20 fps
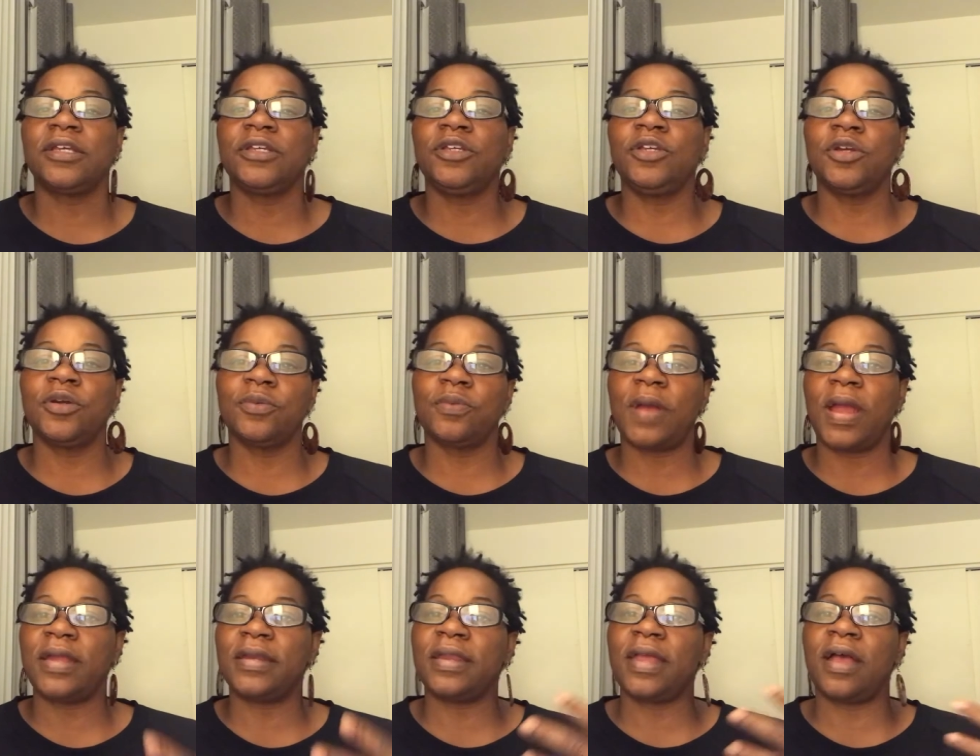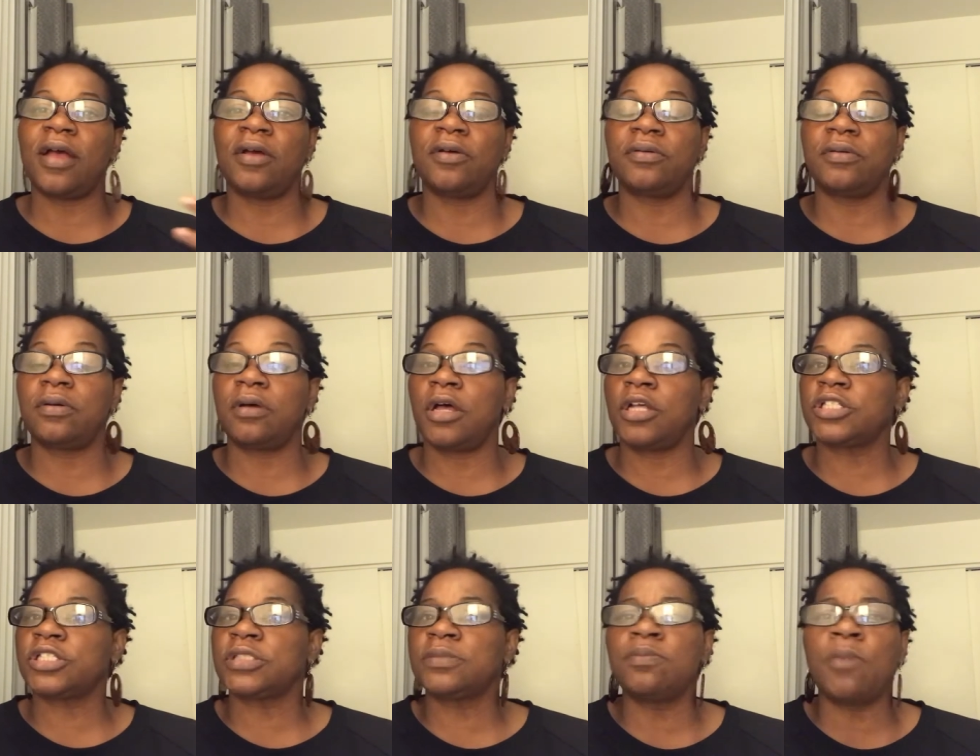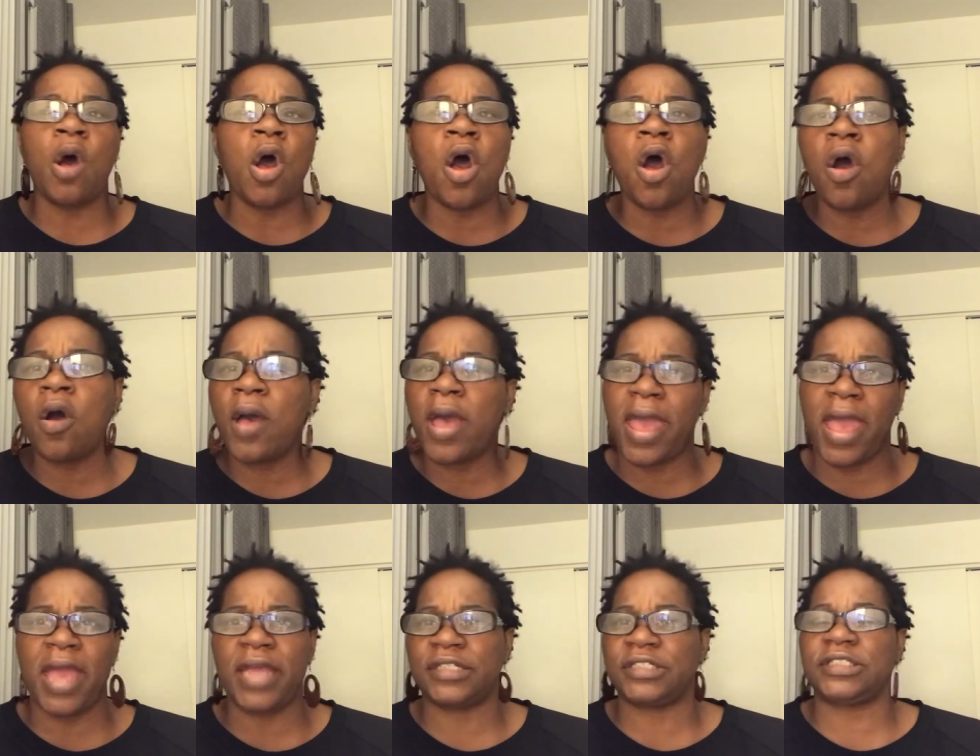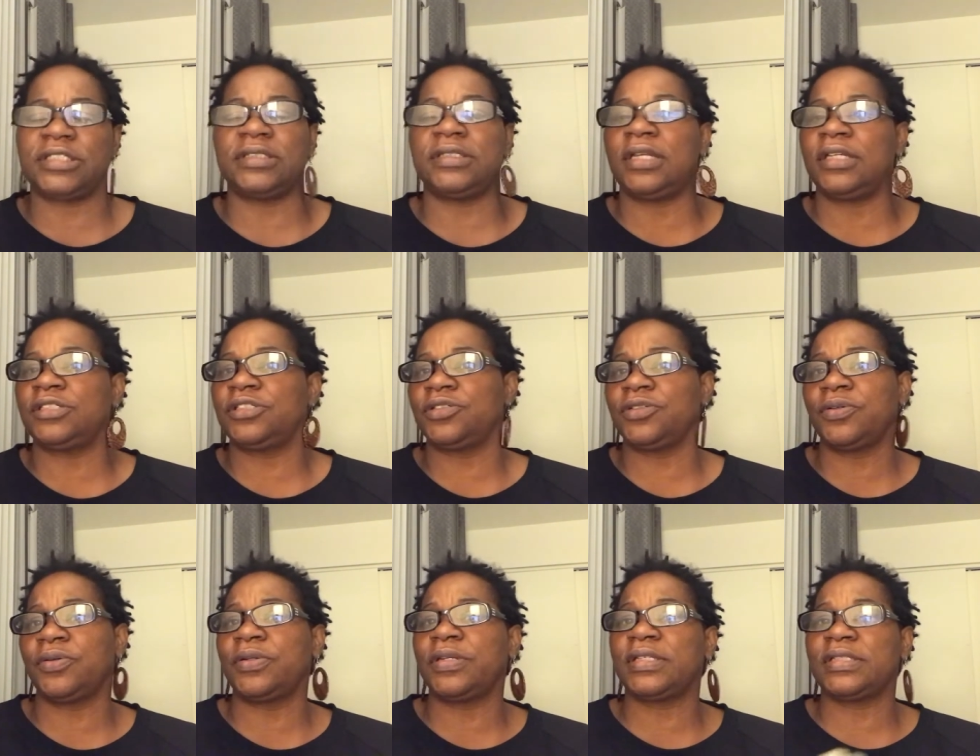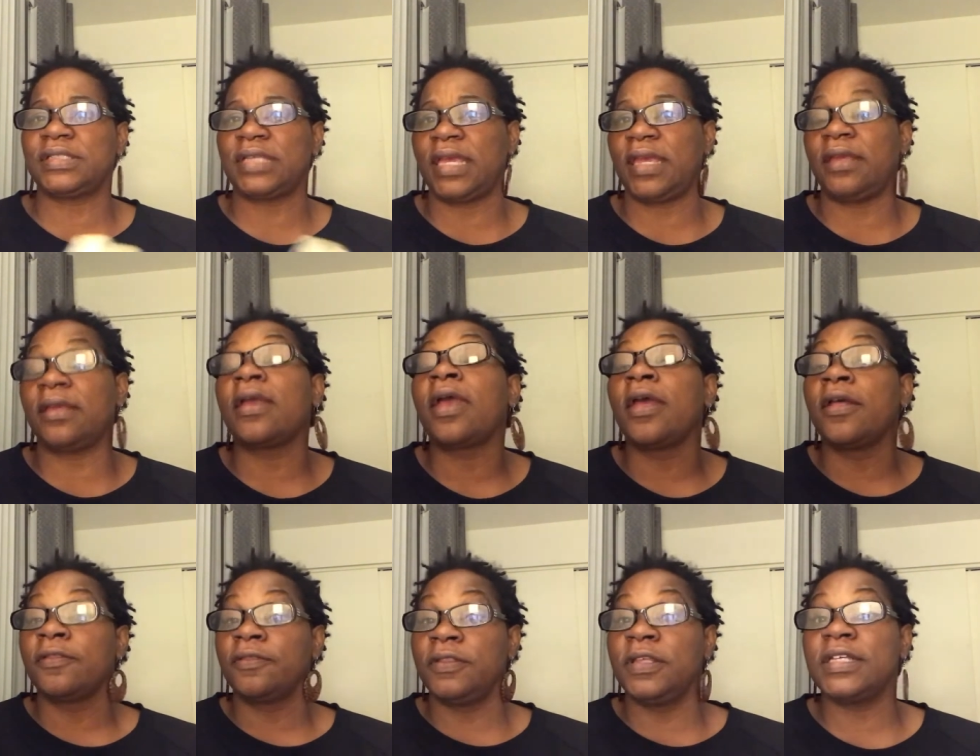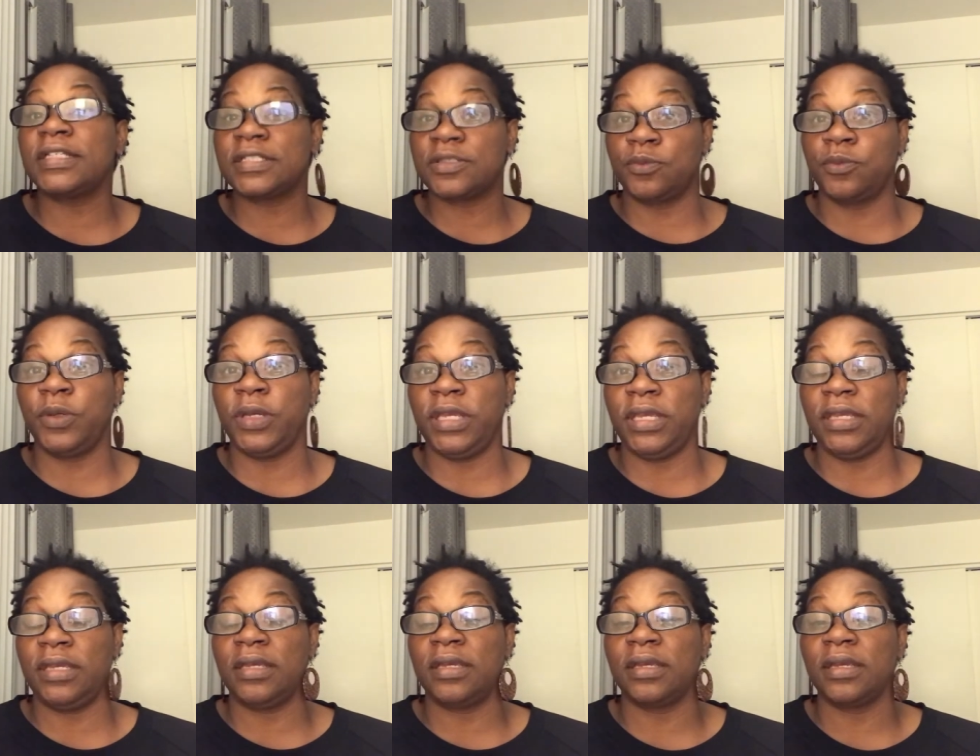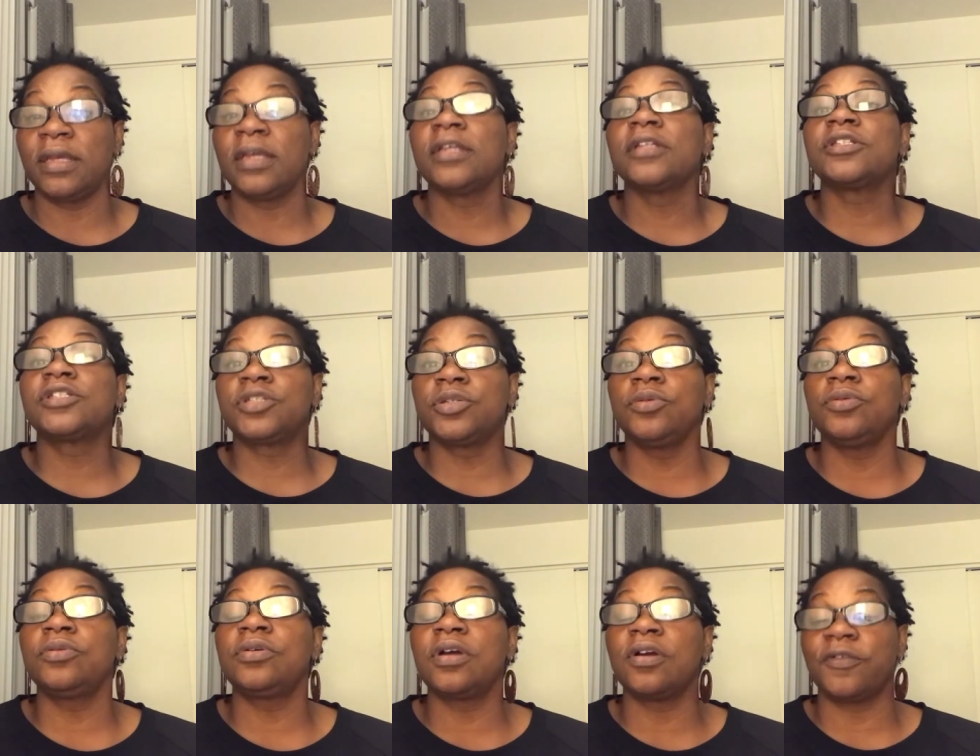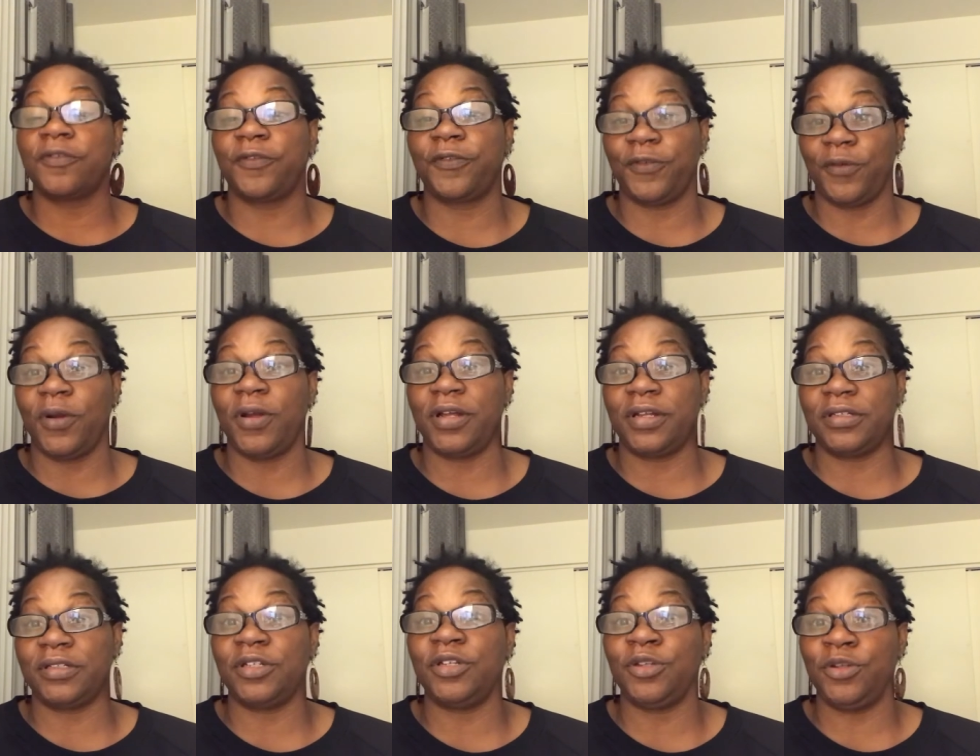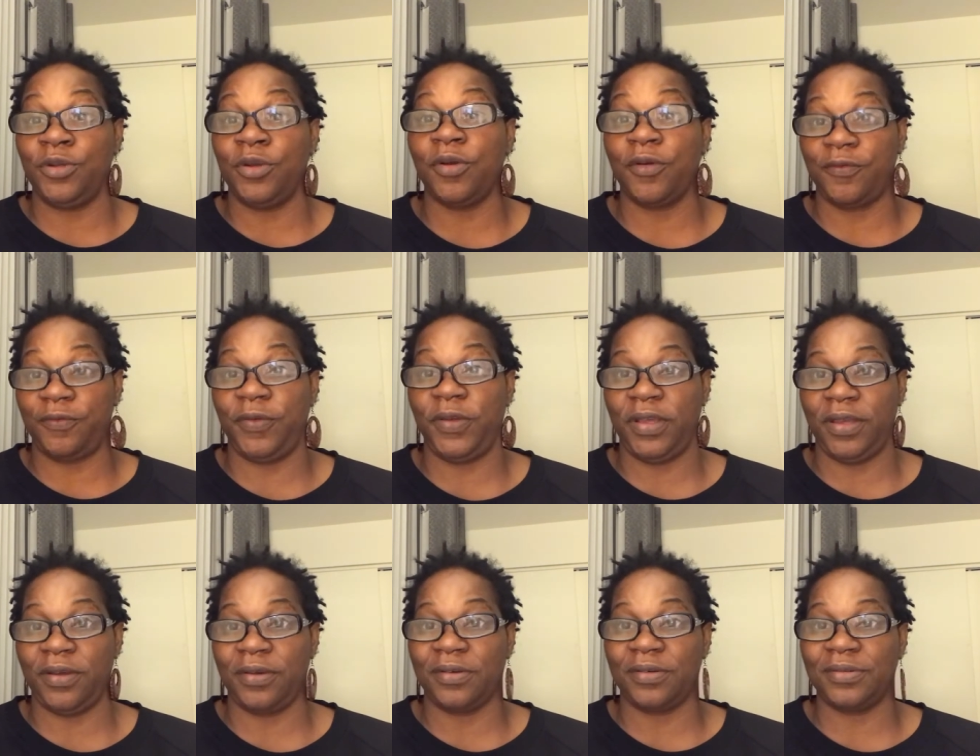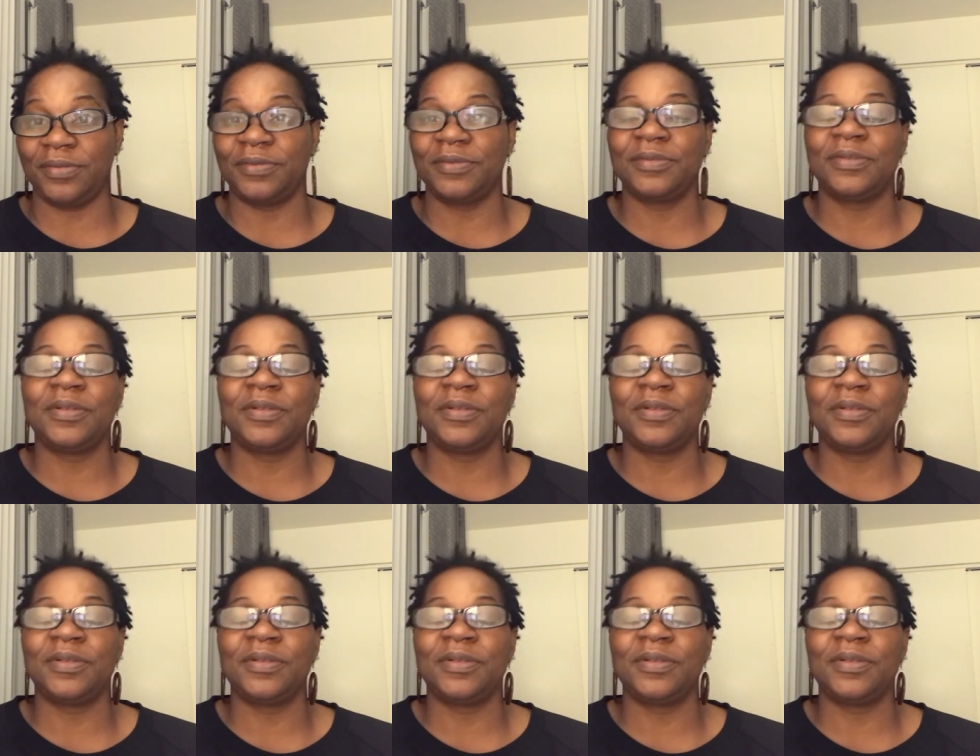you're right now, a small action that you're going to take this week to confront your fear